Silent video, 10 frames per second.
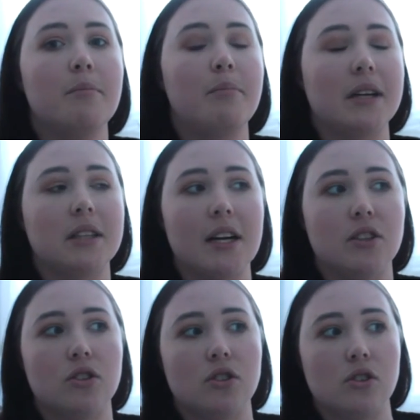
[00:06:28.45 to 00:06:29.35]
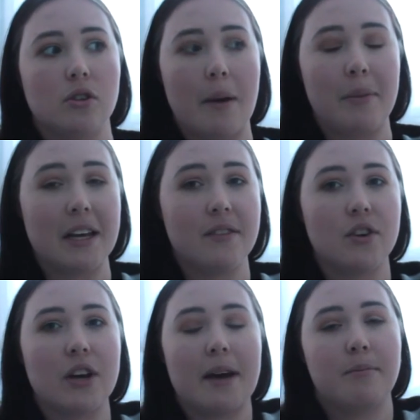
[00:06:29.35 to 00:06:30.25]
but I I believe
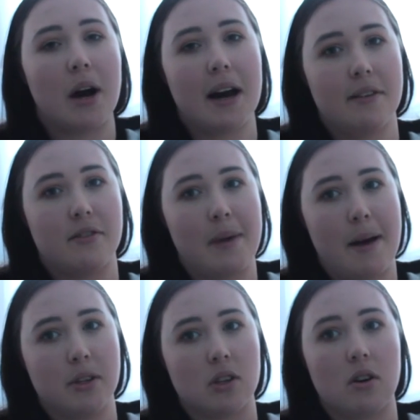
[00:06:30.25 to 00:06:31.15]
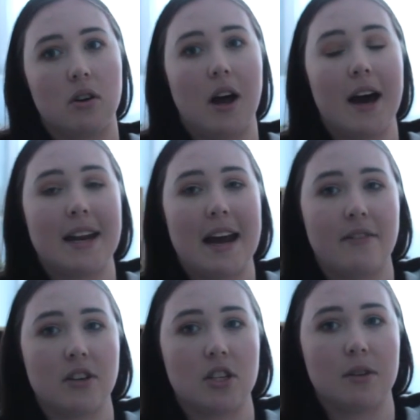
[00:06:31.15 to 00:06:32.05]
you can buy it from Amazon online and
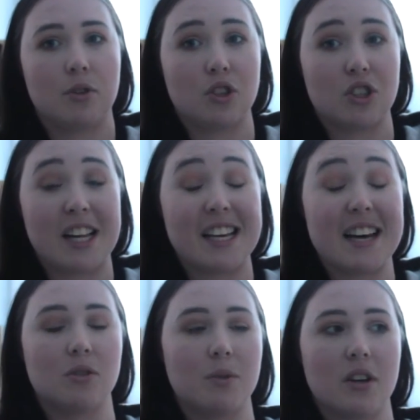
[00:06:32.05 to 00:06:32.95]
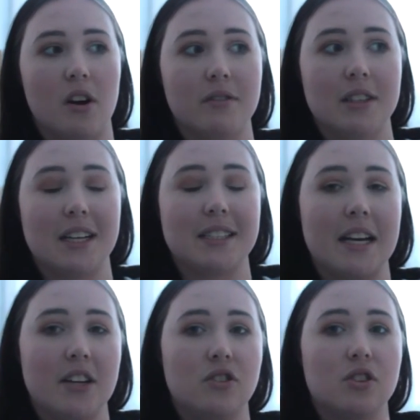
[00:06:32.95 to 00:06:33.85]
have it shipped to Australia. Just with
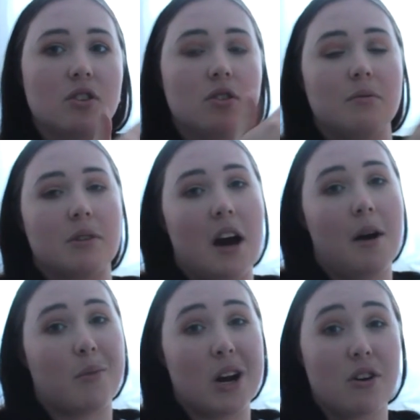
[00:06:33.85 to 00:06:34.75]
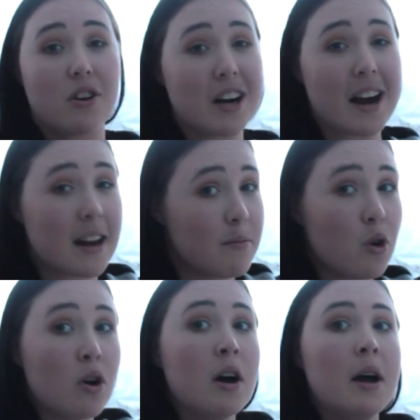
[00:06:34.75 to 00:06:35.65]
COVID-19 you just couldn't can't pre-order it
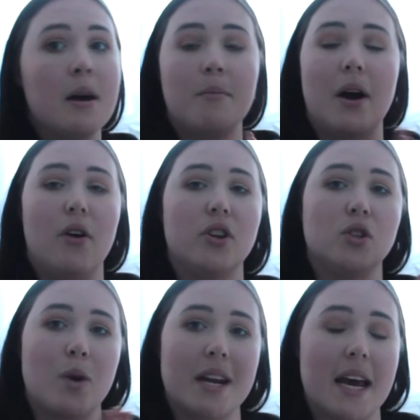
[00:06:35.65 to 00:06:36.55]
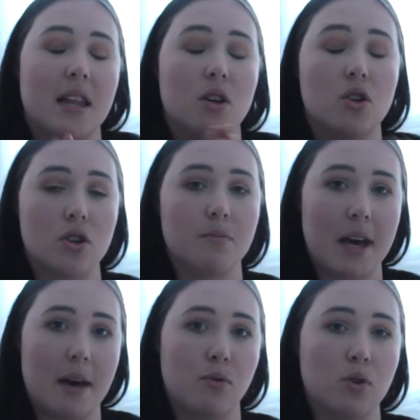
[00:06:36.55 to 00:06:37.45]
anymore but on the 28th you should be
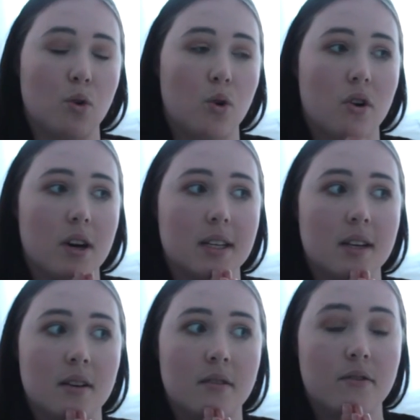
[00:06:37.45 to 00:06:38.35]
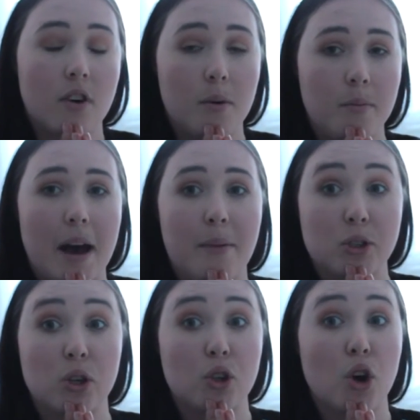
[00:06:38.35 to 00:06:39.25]
able to order it from
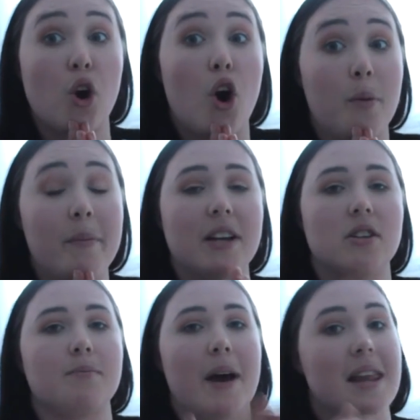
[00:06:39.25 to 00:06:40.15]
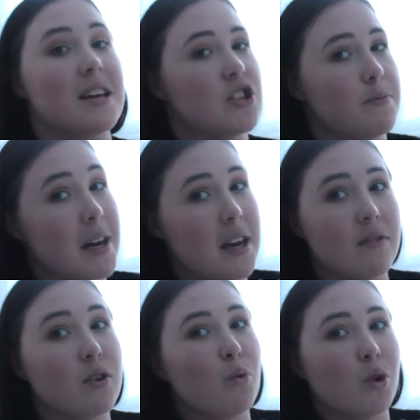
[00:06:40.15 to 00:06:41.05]
amazon.com and just pay the shipping
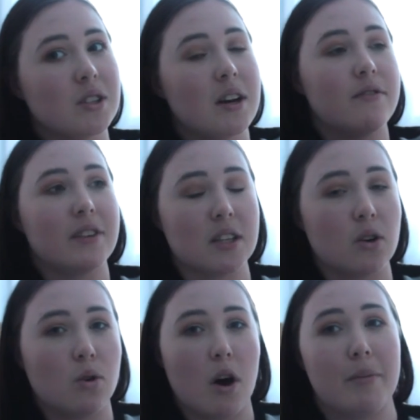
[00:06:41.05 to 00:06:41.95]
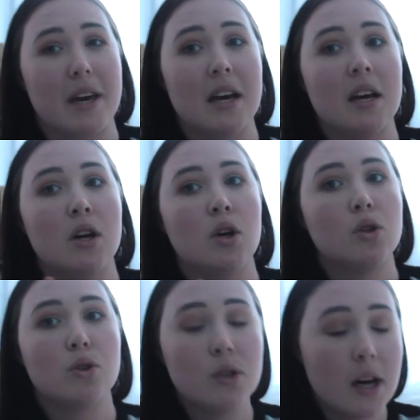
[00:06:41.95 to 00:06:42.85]
if you want a physical copy
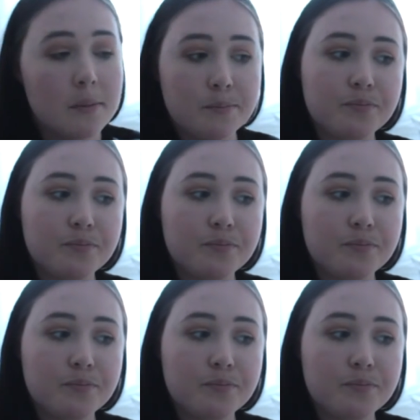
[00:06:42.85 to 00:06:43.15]
sooner.